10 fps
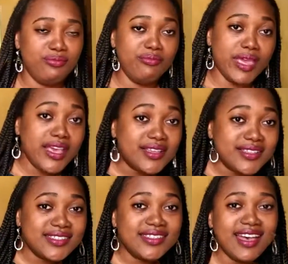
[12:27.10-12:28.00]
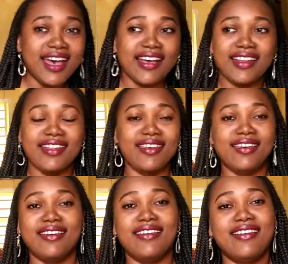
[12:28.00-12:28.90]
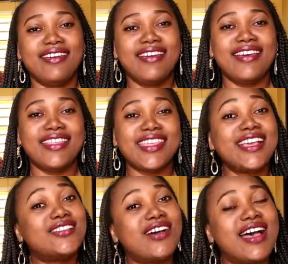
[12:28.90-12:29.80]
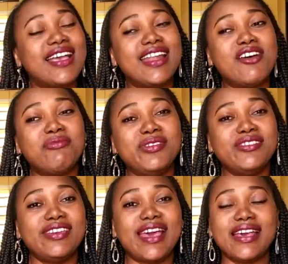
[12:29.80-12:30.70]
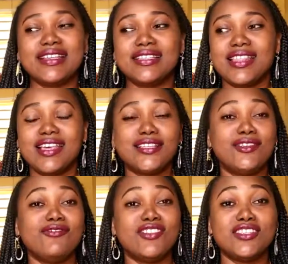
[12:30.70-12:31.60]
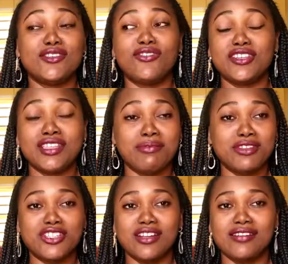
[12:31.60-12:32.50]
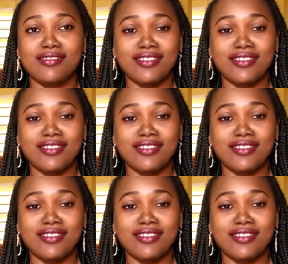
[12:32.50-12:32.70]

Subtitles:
makes. And thanks for hanging out with me, you guys. Thanks if this is your first time on the channel.